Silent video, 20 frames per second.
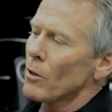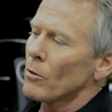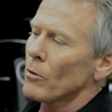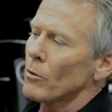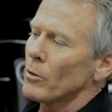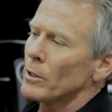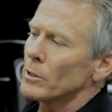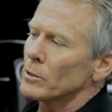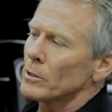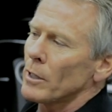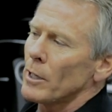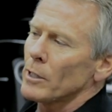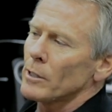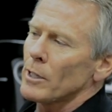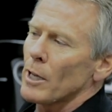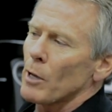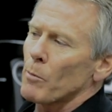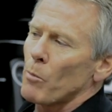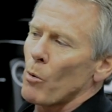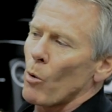Through these
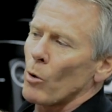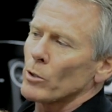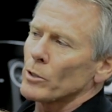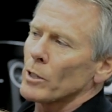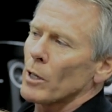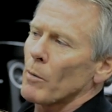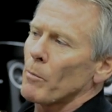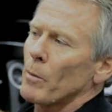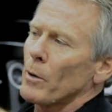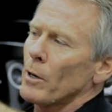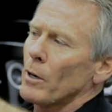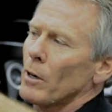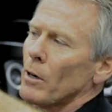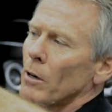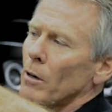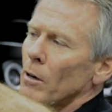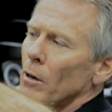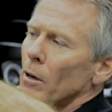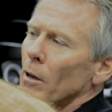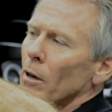intake ports up
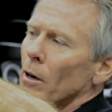here,